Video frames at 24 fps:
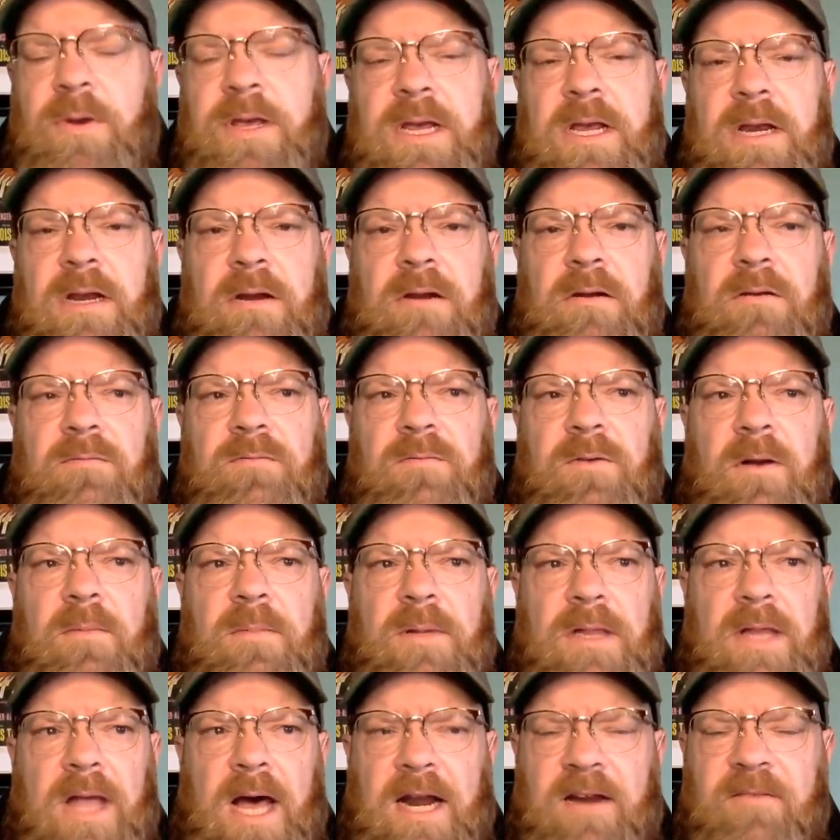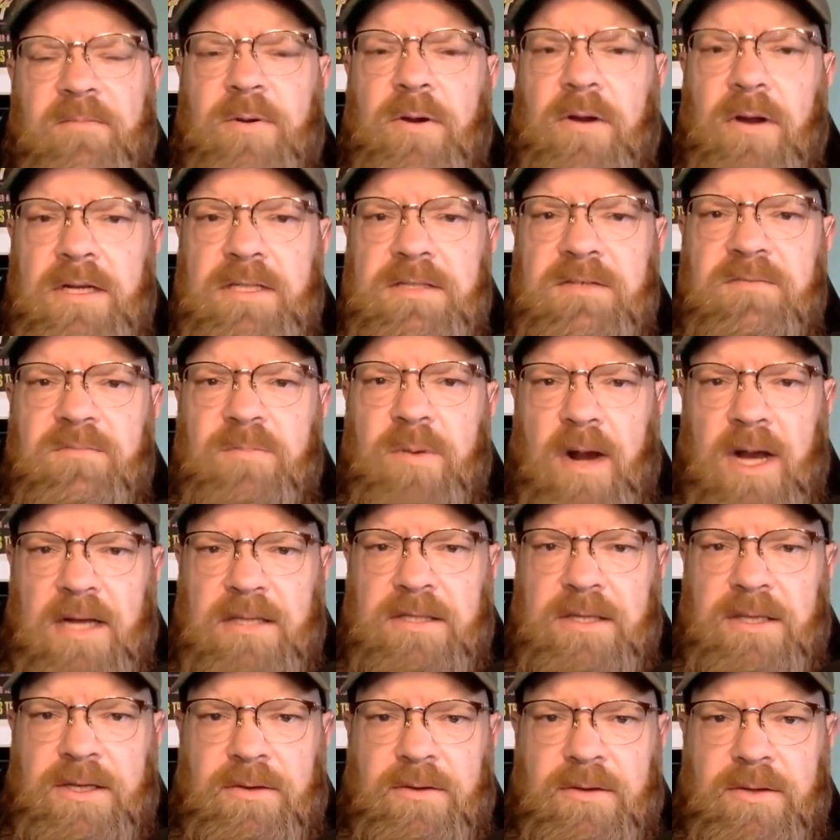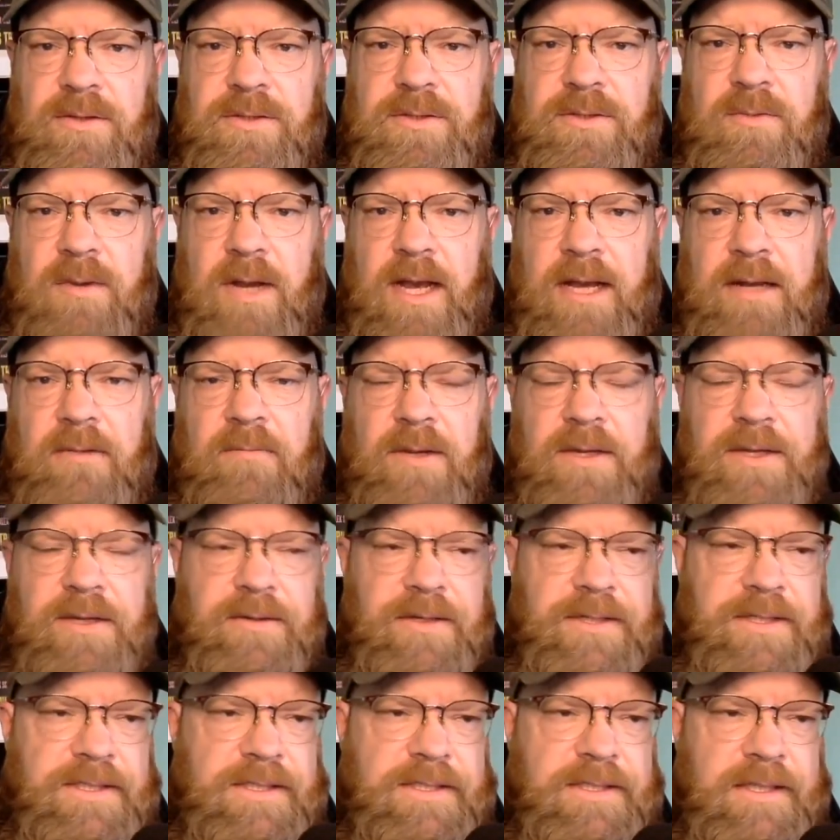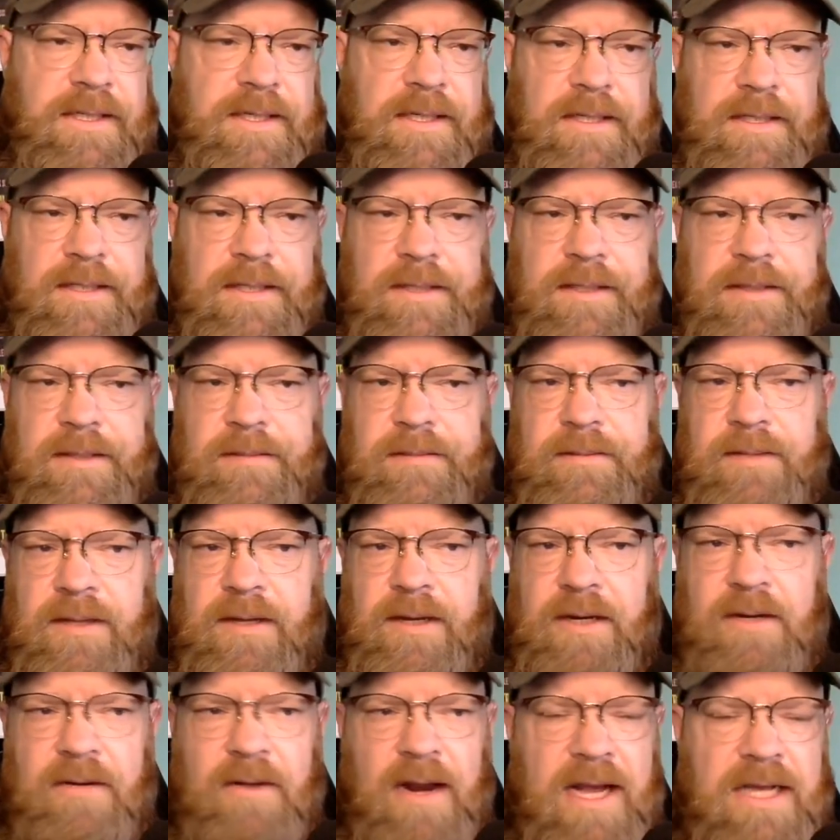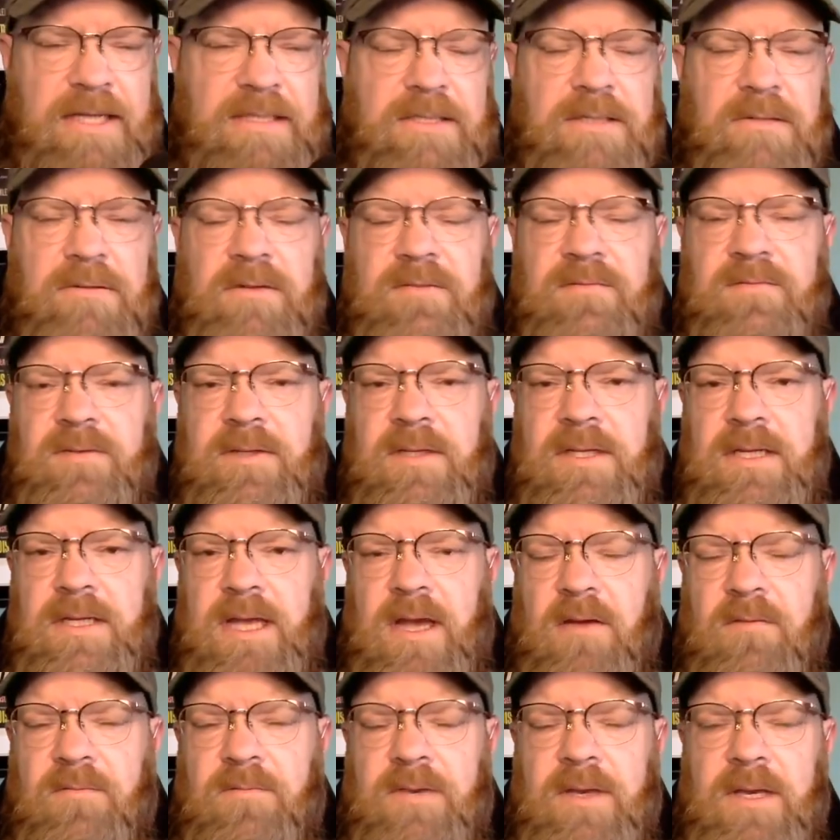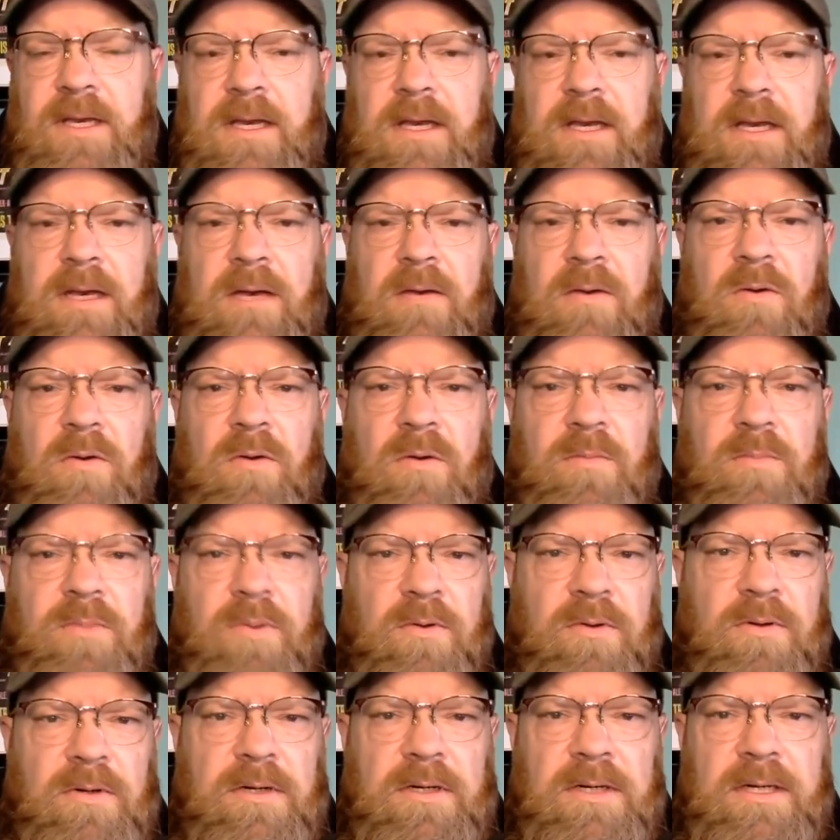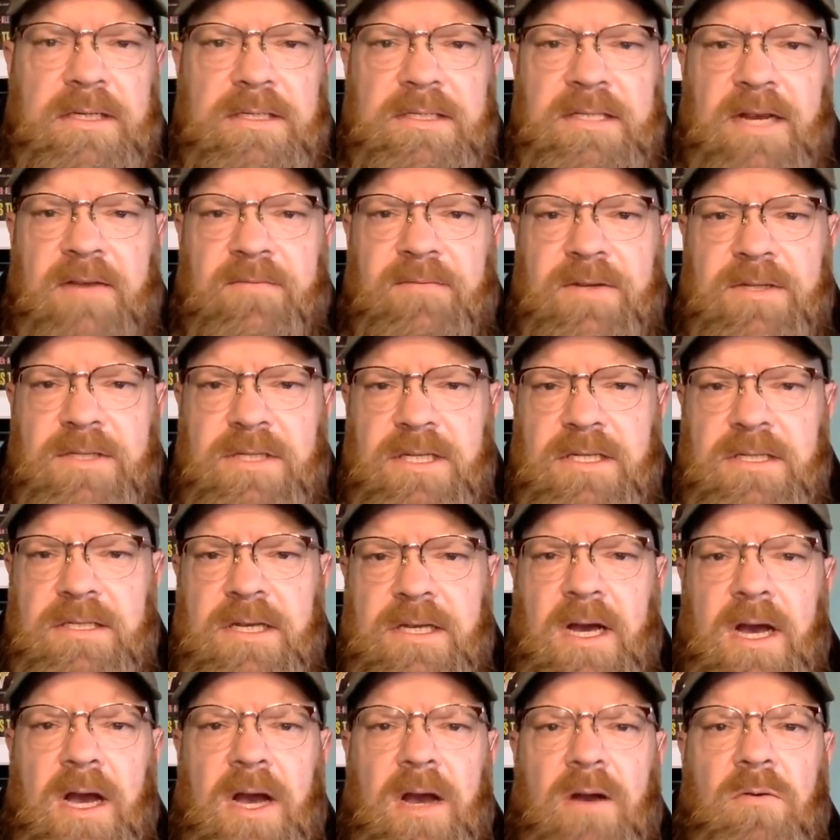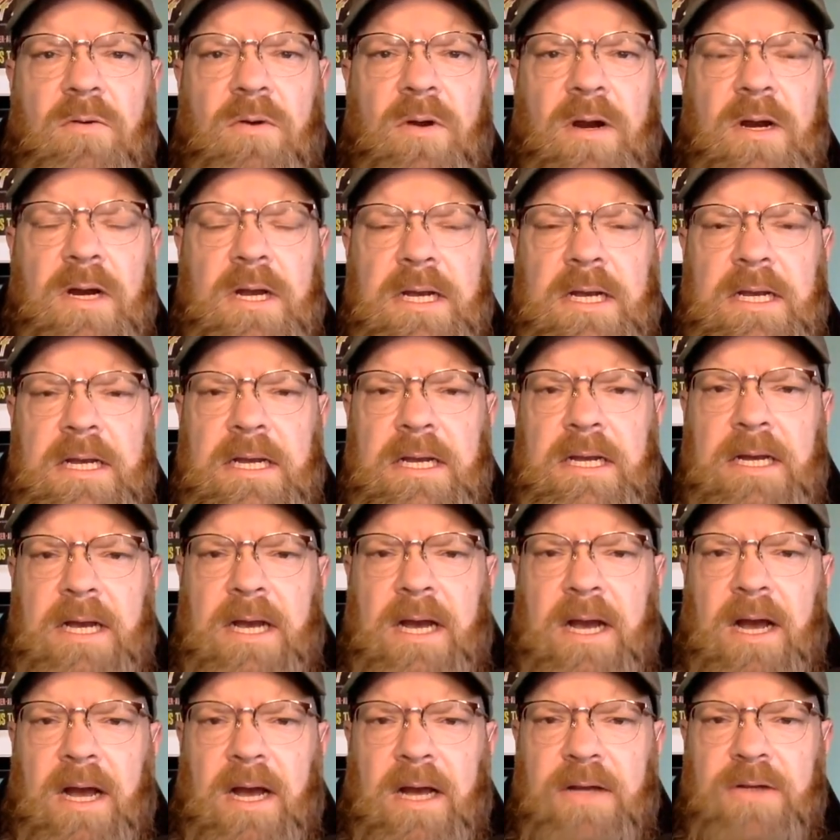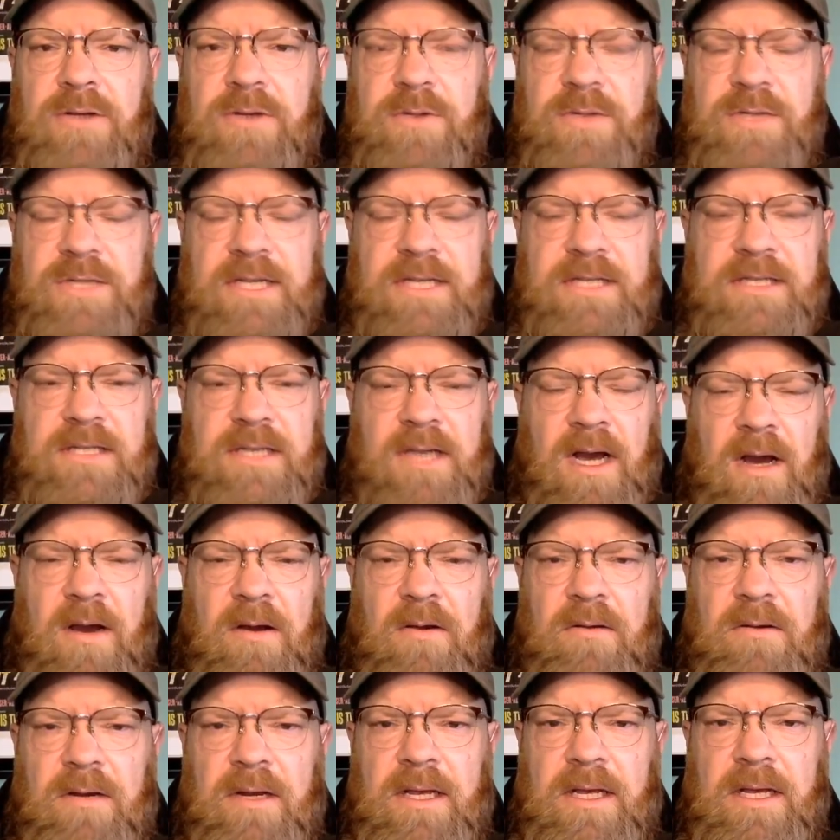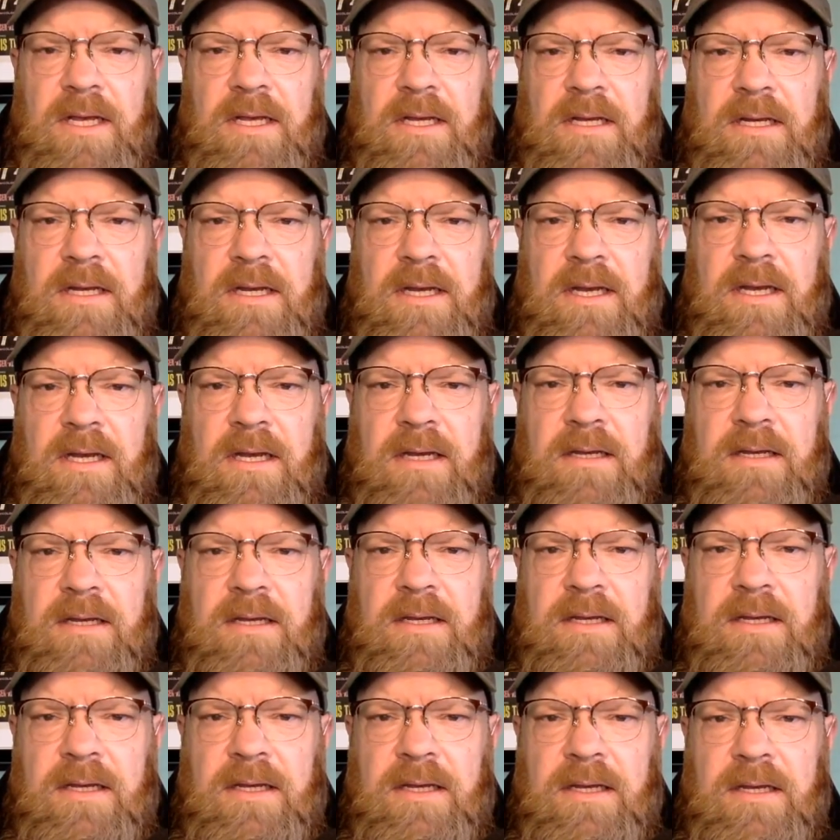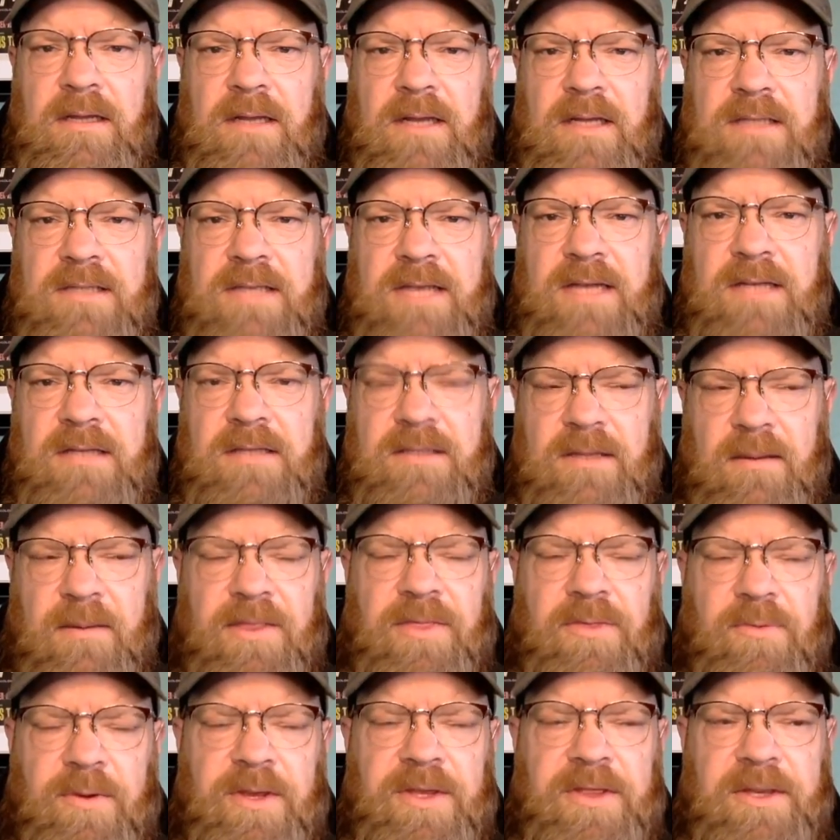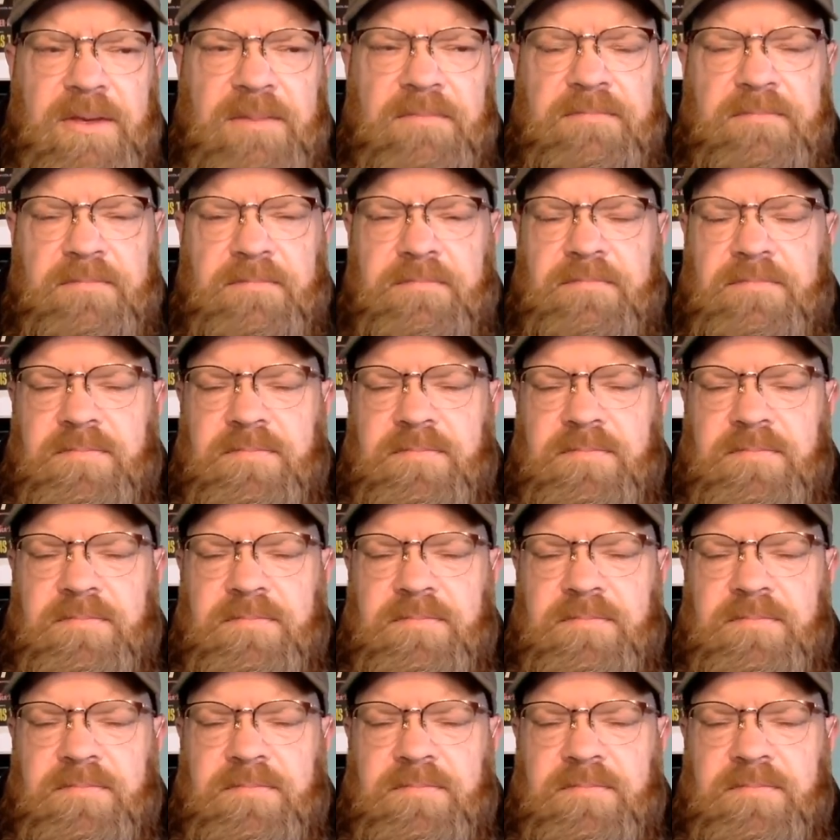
what we hear from a lot of progressive prosecutors, right? Whether it's Larry Krasner in Philadelphia or Boudin in San Francisco or George Gascon in Los Angeles. I mean, three of the